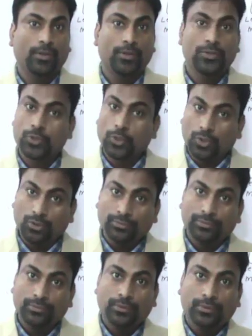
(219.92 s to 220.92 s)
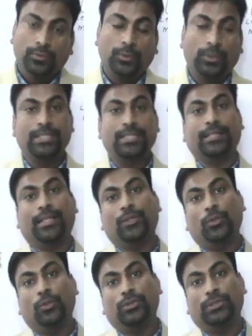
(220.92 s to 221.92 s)
So, what is the
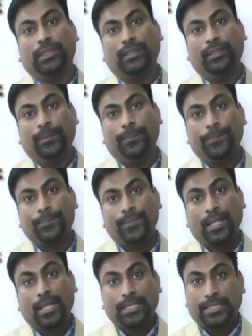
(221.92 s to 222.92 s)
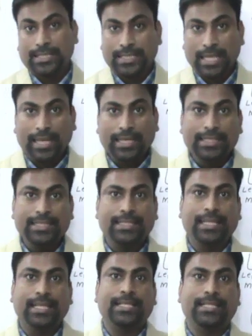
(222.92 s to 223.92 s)
conclusion? Science
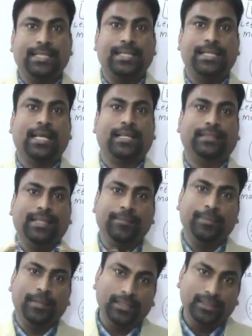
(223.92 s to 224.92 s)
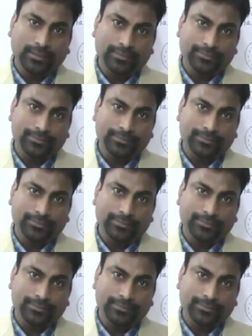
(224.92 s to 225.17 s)
is nothing but